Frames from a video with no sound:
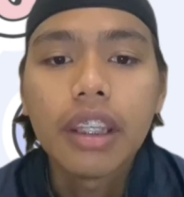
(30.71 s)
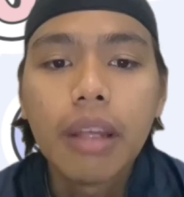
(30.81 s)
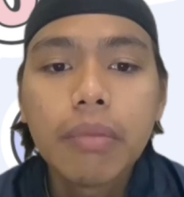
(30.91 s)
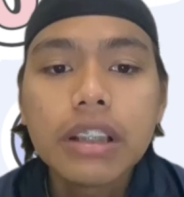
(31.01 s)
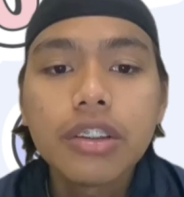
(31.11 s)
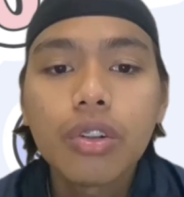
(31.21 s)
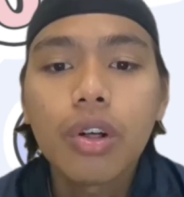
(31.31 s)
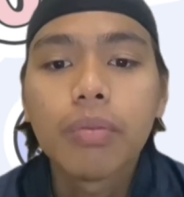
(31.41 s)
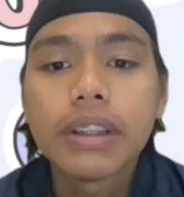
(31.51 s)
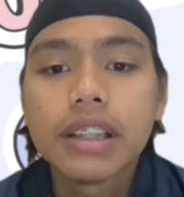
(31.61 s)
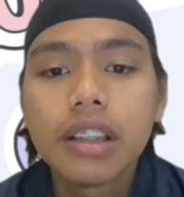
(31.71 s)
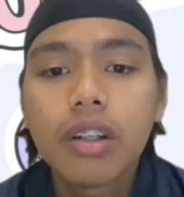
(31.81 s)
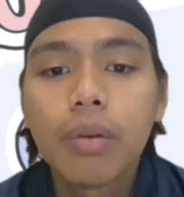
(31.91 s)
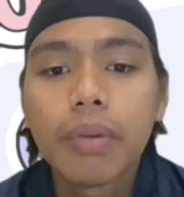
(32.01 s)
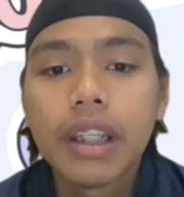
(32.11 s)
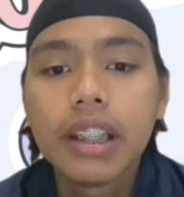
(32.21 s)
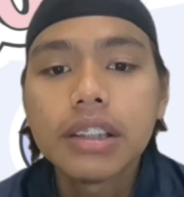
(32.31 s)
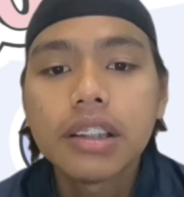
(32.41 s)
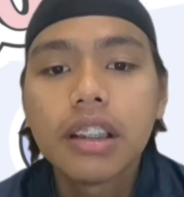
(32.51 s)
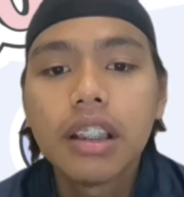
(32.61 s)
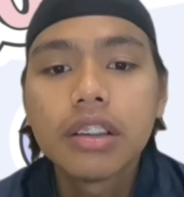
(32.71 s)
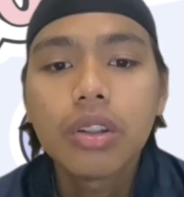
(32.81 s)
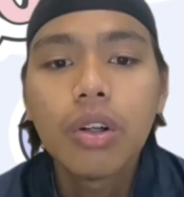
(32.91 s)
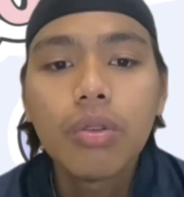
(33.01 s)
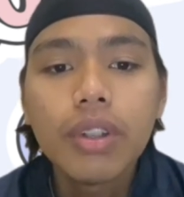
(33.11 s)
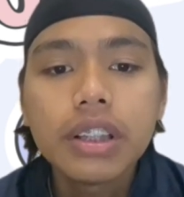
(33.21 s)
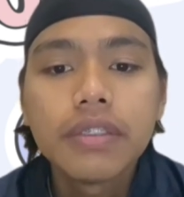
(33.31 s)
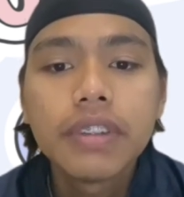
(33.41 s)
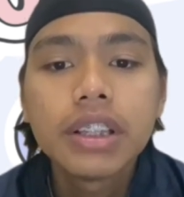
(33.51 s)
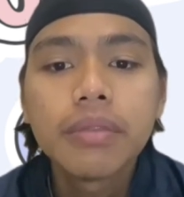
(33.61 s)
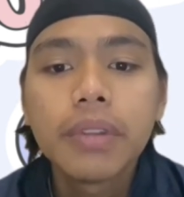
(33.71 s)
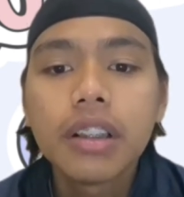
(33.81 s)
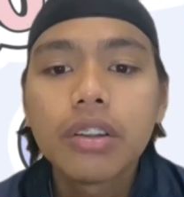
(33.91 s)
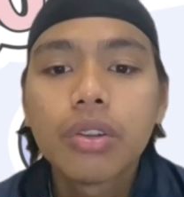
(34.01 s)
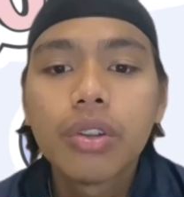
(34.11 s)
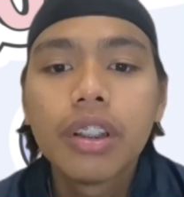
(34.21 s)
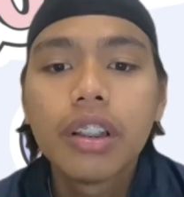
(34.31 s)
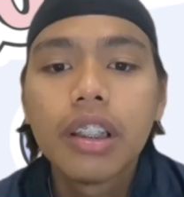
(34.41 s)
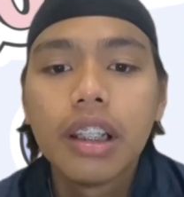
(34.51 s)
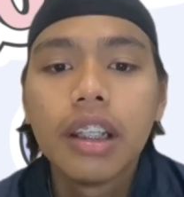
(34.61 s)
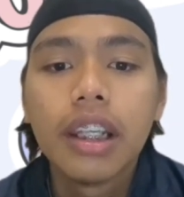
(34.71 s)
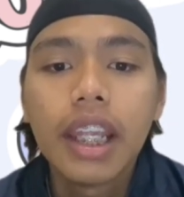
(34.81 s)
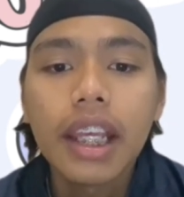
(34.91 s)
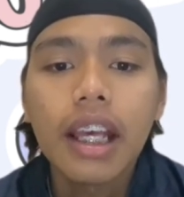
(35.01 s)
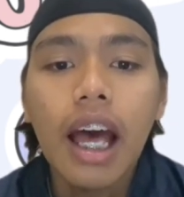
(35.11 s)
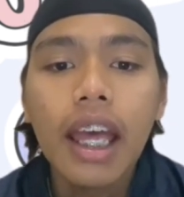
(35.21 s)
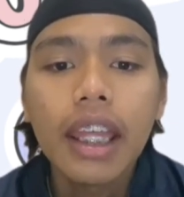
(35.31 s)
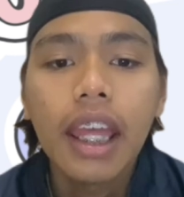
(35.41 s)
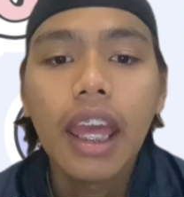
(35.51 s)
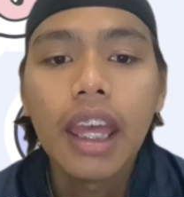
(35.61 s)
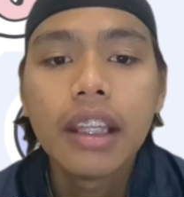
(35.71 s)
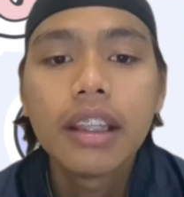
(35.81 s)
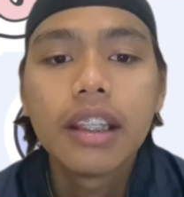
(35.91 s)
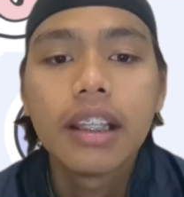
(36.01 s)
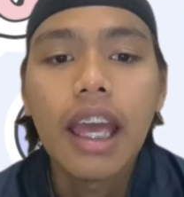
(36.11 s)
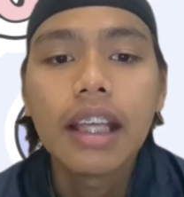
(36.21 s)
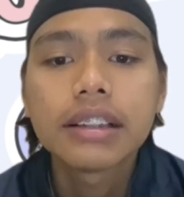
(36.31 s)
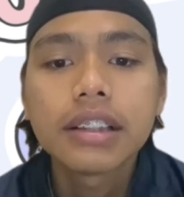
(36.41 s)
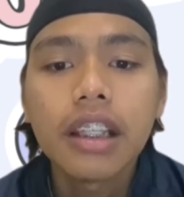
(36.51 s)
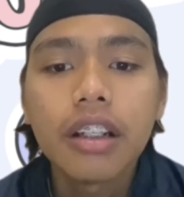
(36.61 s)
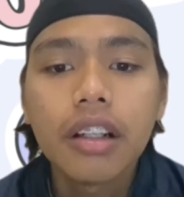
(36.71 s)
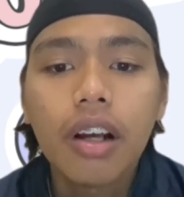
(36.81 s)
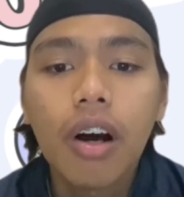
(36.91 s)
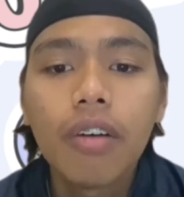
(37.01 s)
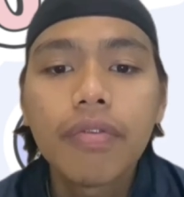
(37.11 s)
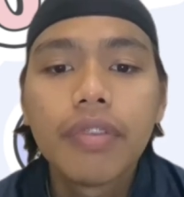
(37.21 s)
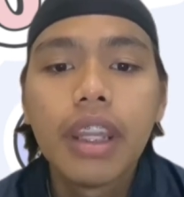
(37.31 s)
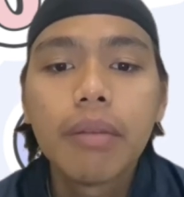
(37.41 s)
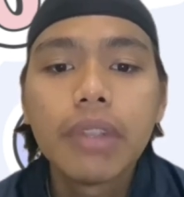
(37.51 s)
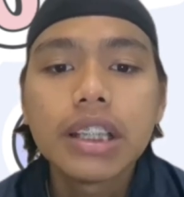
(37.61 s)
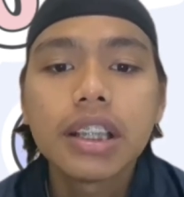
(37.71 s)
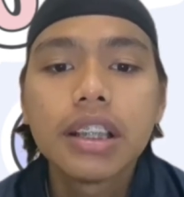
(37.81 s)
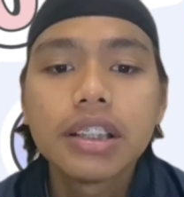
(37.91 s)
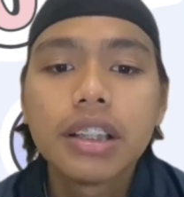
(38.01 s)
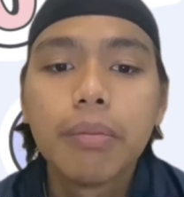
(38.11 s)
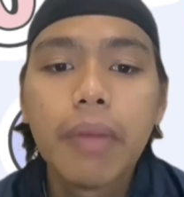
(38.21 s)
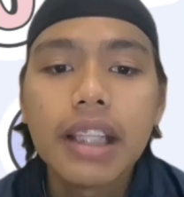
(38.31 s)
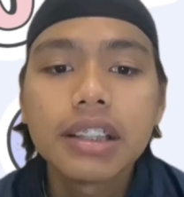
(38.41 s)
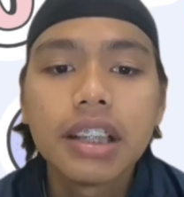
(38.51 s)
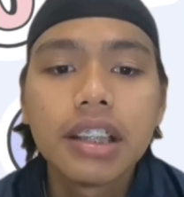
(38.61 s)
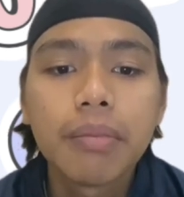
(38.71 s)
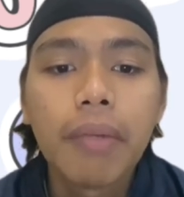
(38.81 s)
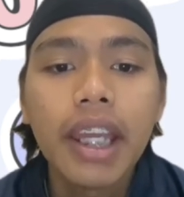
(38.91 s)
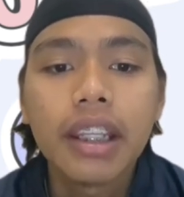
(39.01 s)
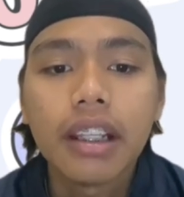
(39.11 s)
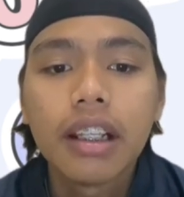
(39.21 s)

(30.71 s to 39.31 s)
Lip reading: Damage to composite components is always visible to the naked eye, and the extent of damage is the best determined